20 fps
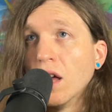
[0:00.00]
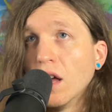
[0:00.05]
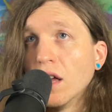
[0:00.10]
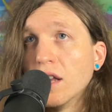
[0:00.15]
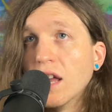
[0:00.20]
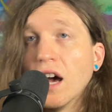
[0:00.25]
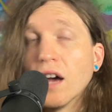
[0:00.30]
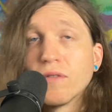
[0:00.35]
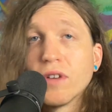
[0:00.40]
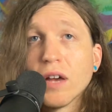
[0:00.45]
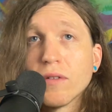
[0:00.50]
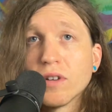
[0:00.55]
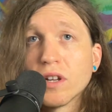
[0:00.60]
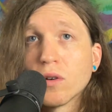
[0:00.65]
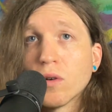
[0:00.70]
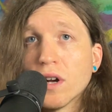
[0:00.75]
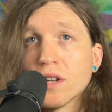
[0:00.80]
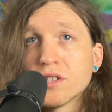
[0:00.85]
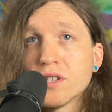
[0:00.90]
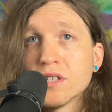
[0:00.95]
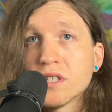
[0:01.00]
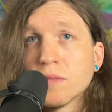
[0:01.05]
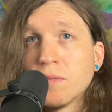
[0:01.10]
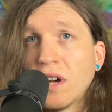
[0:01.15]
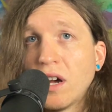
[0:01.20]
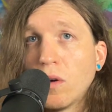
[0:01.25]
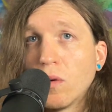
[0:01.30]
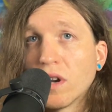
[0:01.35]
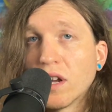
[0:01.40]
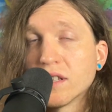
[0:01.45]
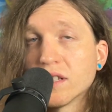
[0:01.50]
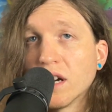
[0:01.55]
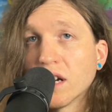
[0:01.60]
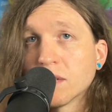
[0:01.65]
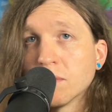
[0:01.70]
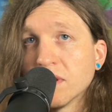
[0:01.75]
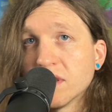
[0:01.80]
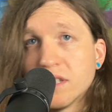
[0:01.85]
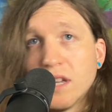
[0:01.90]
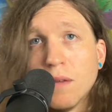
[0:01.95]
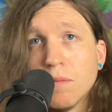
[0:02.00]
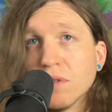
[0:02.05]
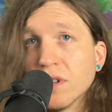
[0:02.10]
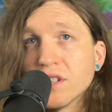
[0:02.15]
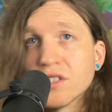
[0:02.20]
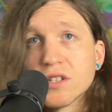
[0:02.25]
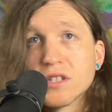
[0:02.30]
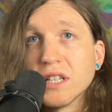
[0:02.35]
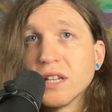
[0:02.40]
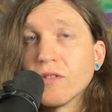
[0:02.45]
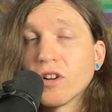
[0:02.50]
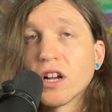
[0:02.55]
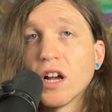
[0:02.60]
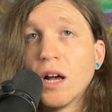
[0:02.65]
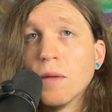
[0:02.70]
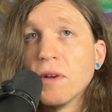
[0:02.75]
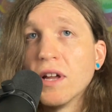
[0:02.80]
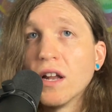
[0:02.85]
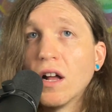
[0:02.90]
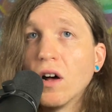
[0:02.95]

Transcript: Now, if you have any questions about what I talked about today, please just leave a comment.